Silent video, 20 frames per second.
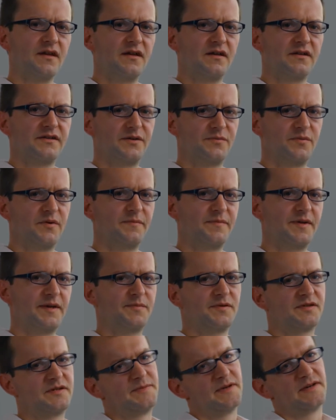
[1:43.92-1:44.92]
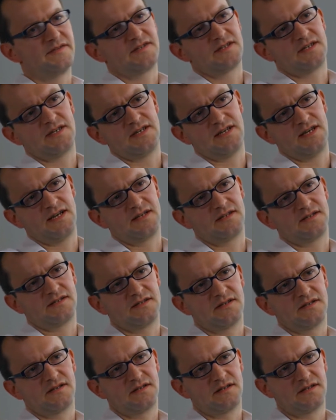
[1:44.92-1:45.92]
So I want people to be able to
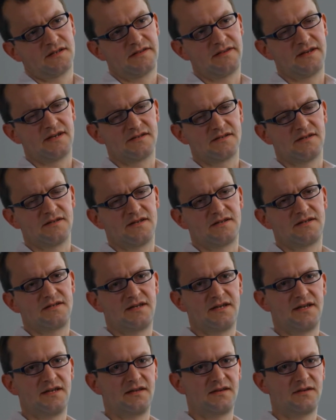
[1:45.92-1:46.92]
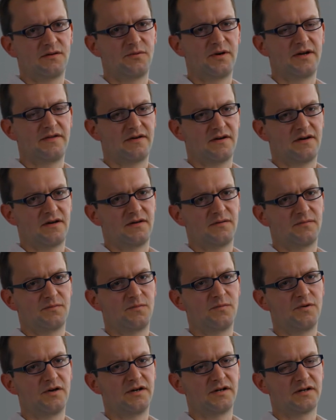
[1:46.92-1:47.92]
connect things that they're seeing the way that I
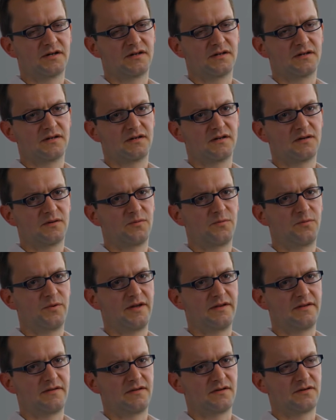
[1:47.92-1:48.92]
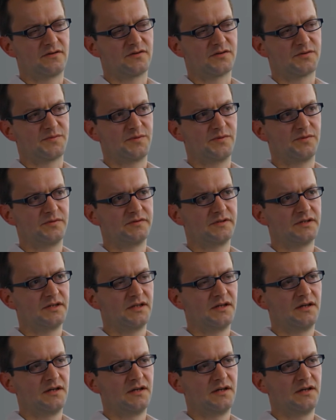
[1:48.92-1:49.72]
work with the gospel.